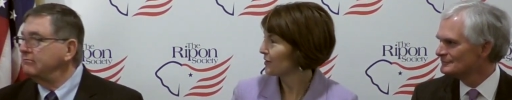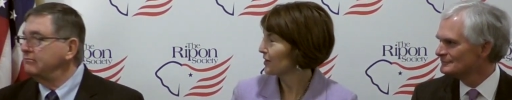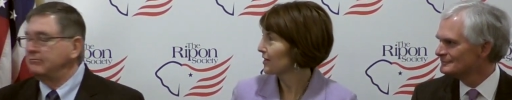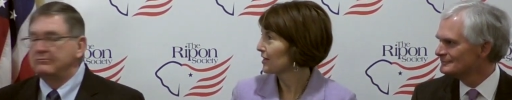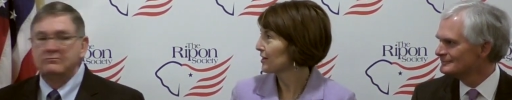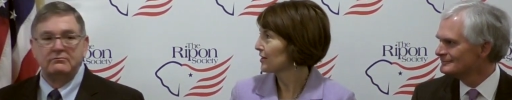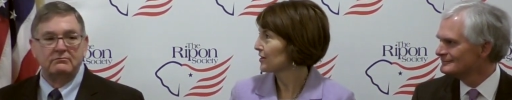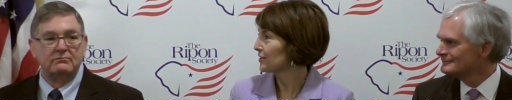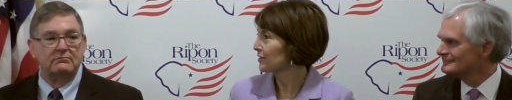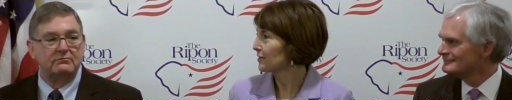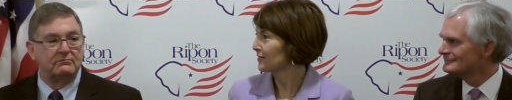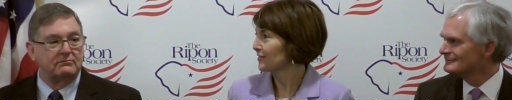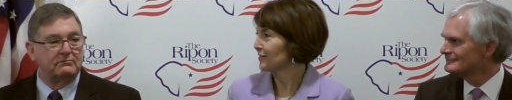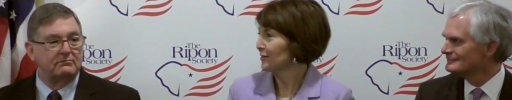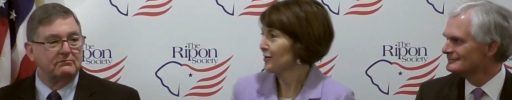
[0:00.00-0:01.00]
Speaker 1: Congresswoman?
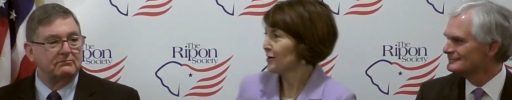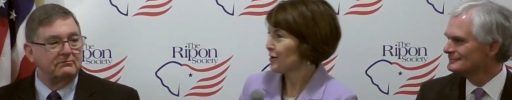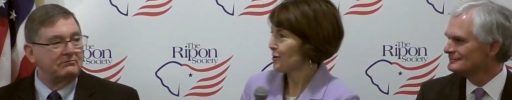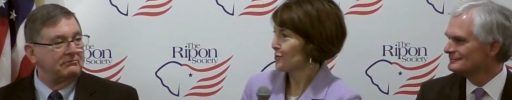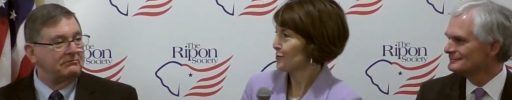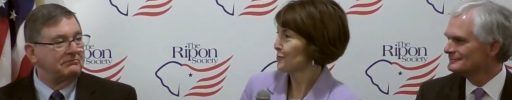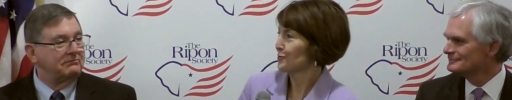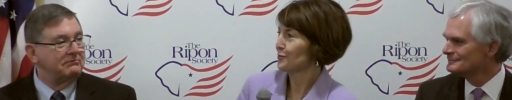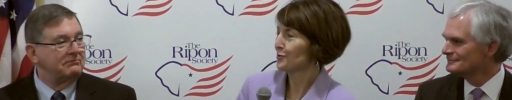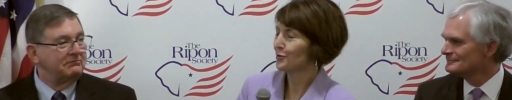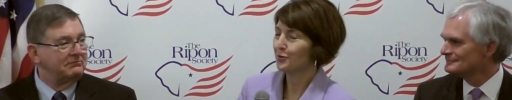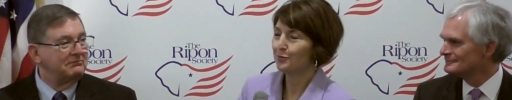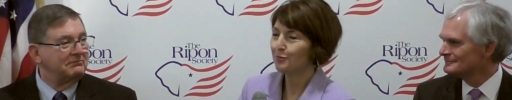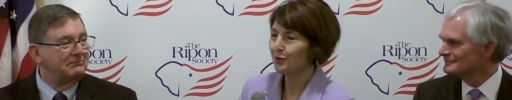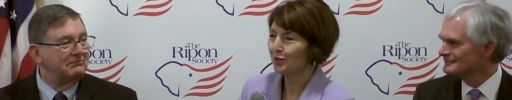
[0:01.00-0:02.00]

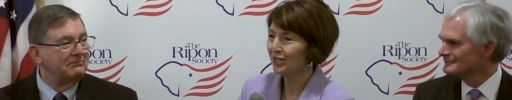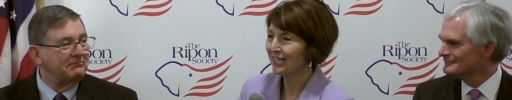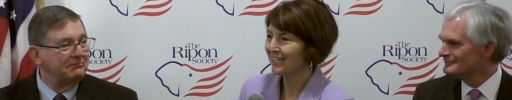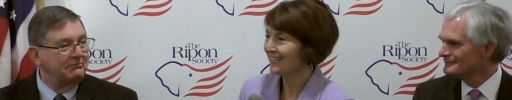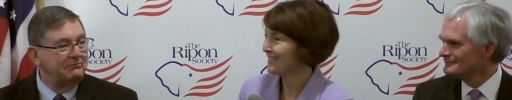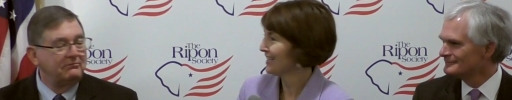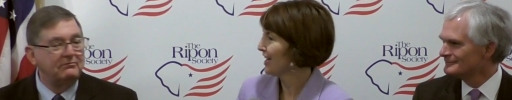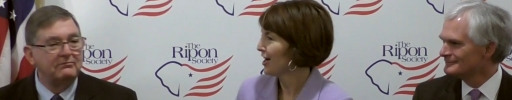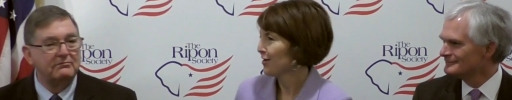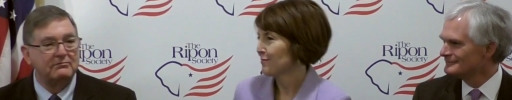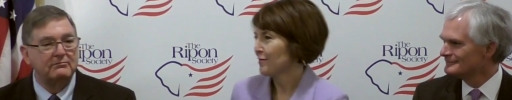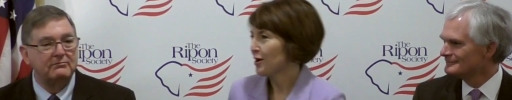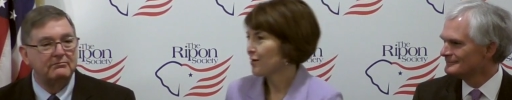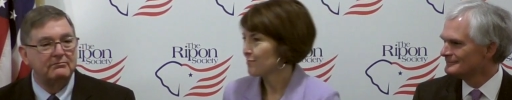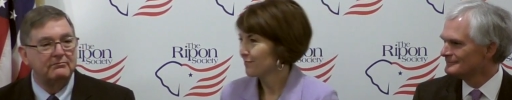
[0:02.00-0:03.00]
Good morning. Good
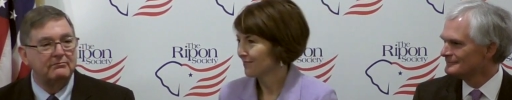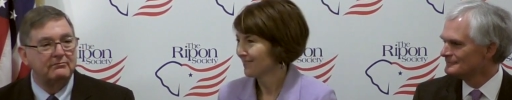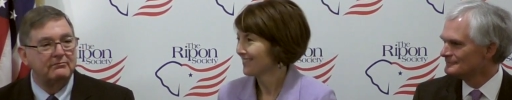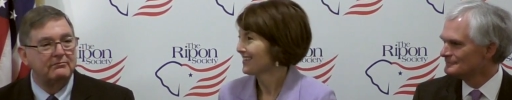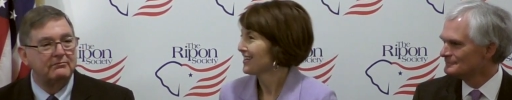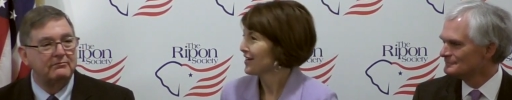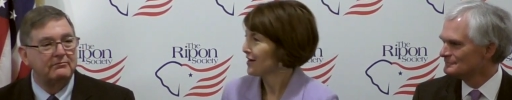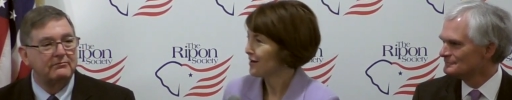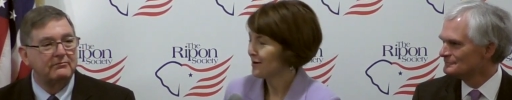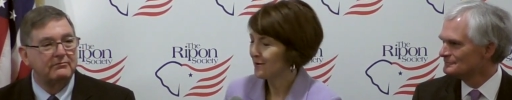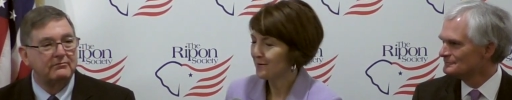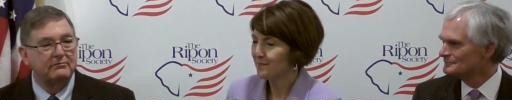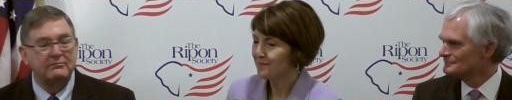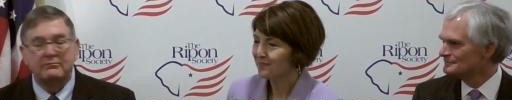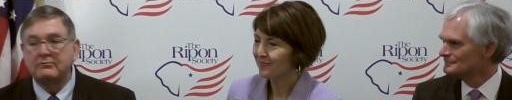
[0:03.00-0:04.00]
morning. Um,
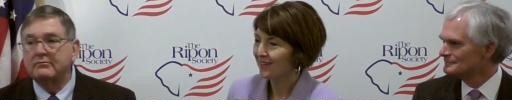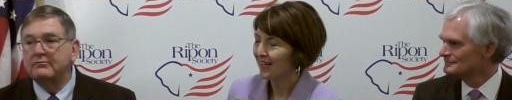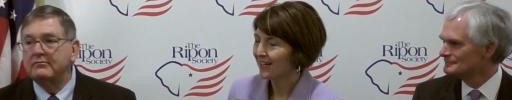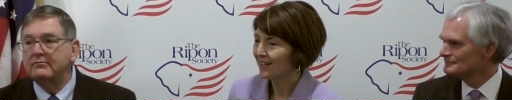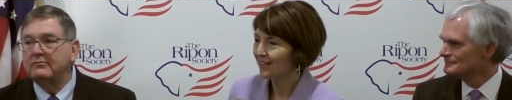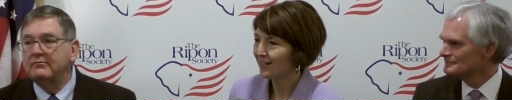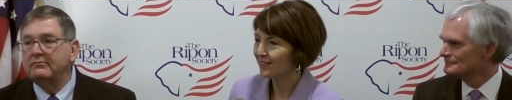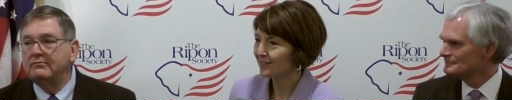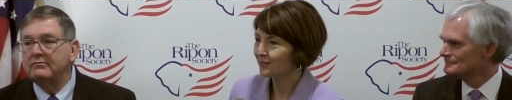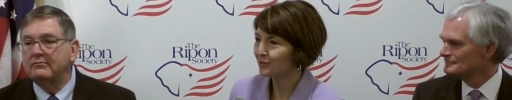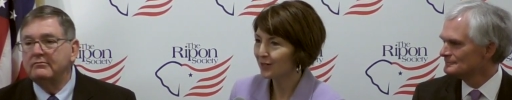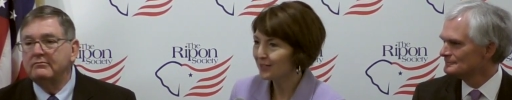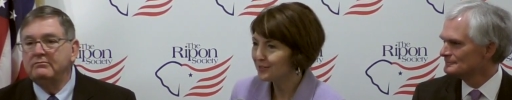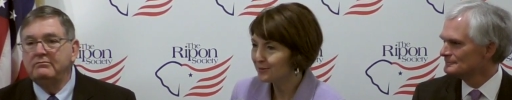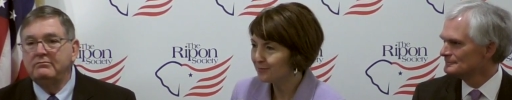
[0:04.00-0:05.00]
uh,
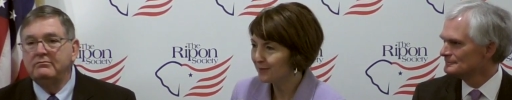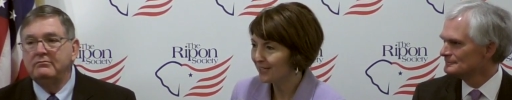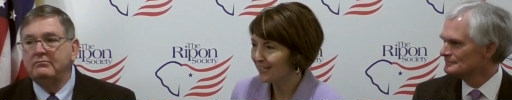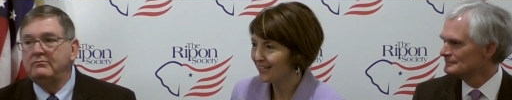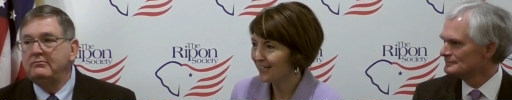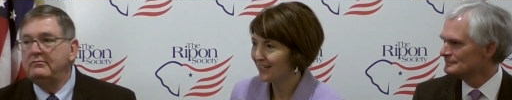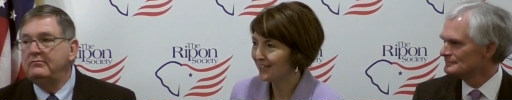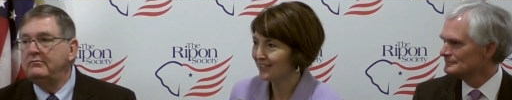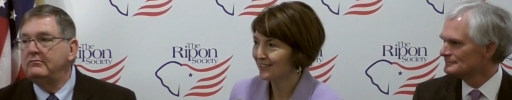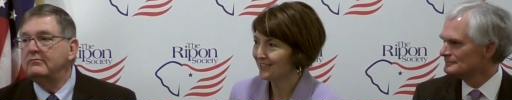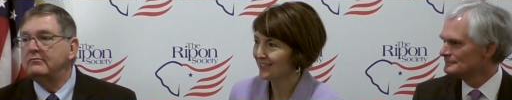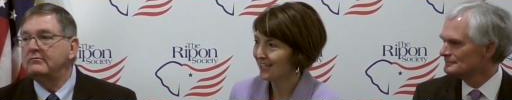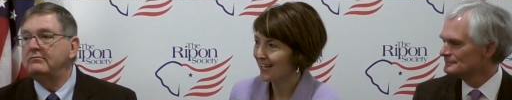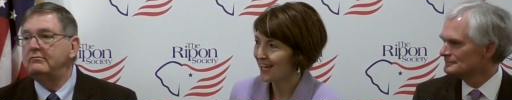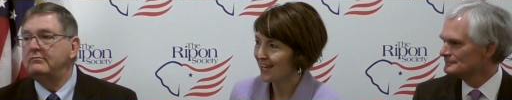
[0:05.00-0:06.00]
great to be here
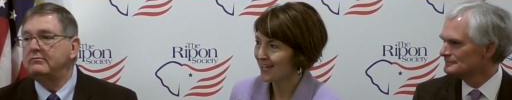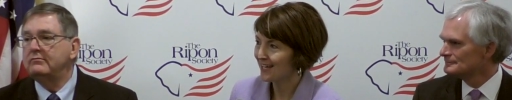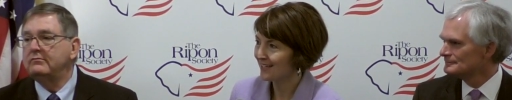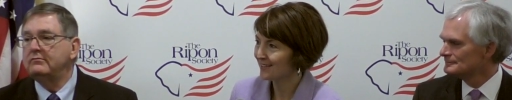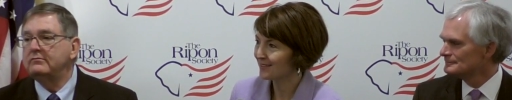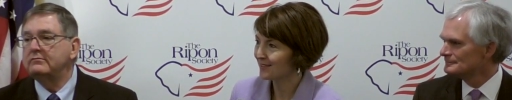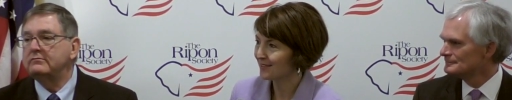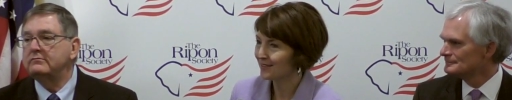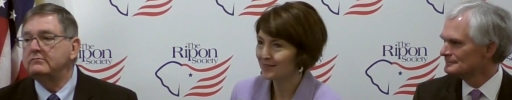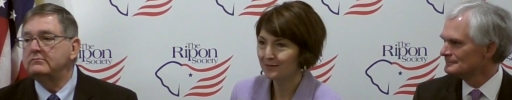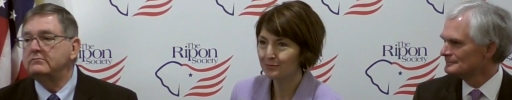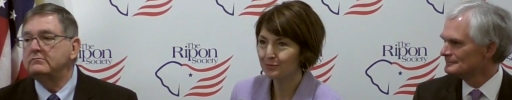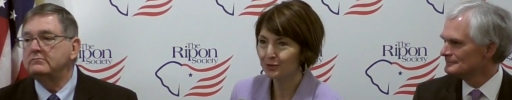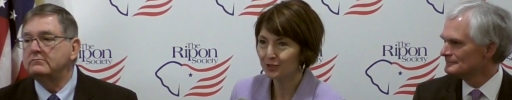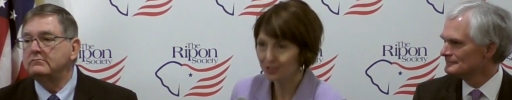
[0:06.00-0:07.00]
and uh,
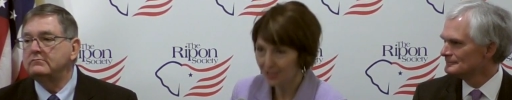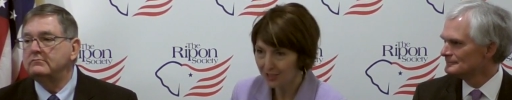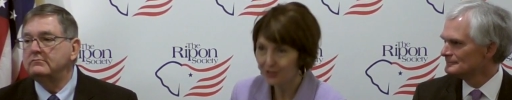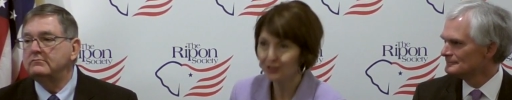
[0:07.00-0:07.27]
appreciate